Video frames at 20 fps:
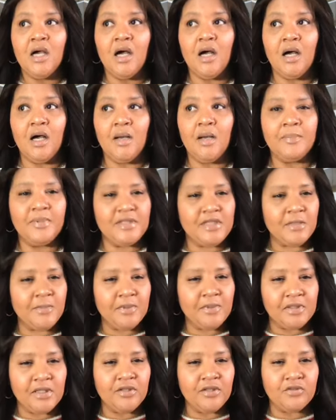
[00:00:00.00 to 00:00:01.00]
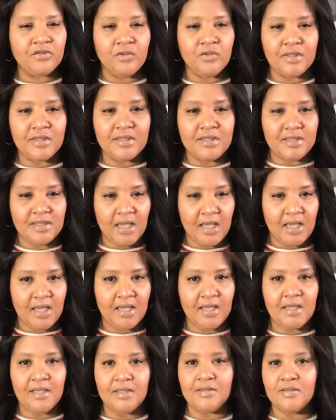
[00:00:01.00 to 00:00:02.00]
Um, but typically they're doing
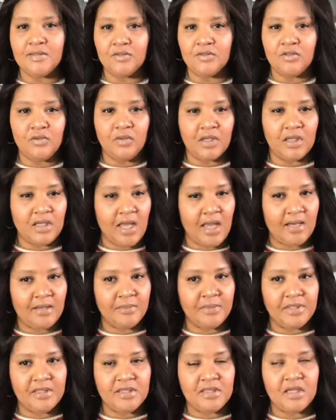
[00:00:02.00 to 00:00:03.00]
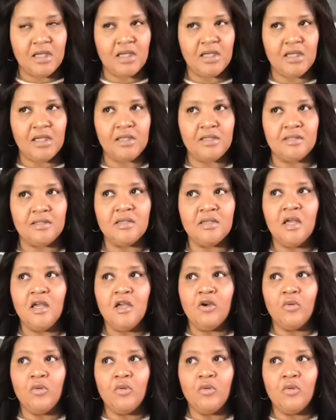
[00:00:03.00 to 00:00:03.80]
scans, they're doing anatomy studies.